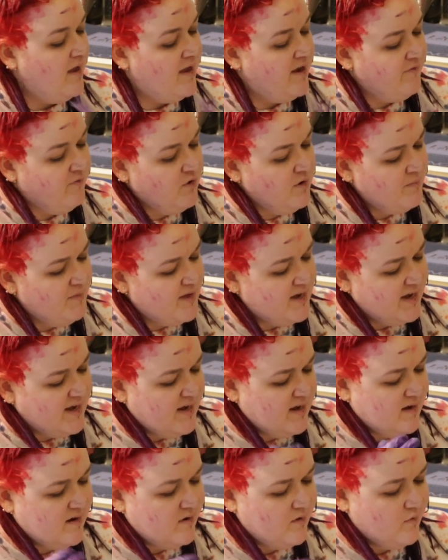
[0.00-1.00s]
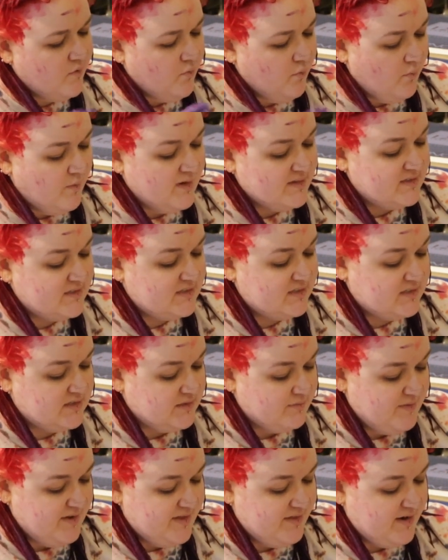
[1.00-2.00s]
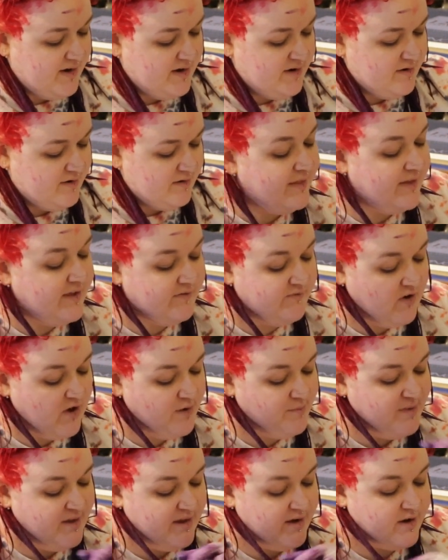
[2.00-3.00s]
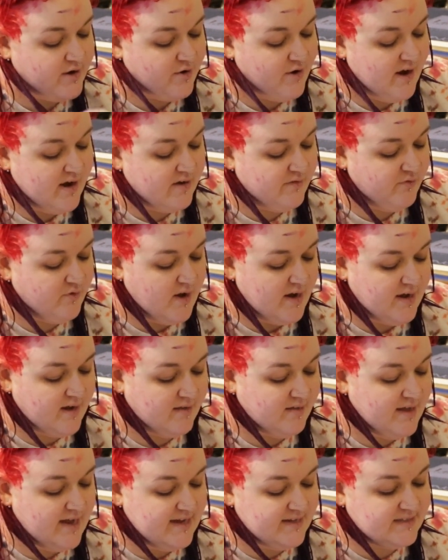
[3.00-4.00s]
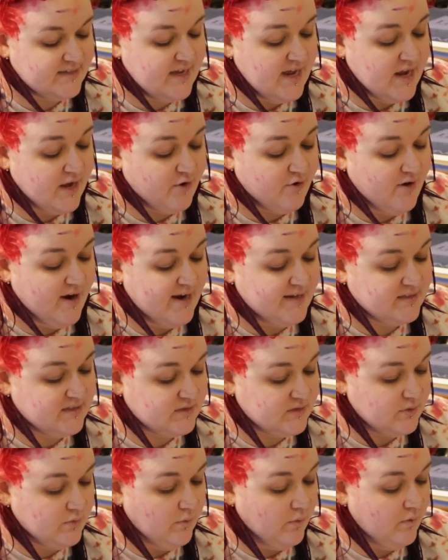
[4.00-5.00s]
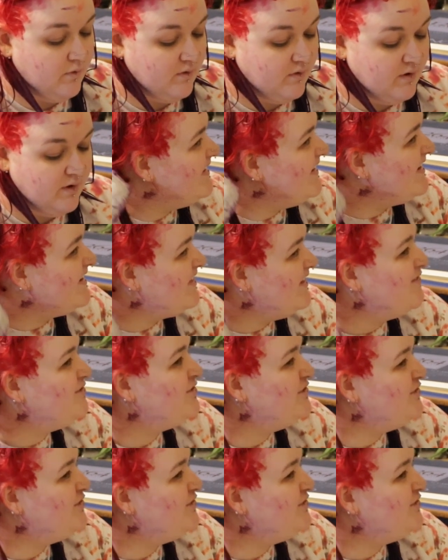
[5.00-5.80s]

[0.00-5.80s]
Everybody wants to be there. The environment in a creative writing class in grad school, like they're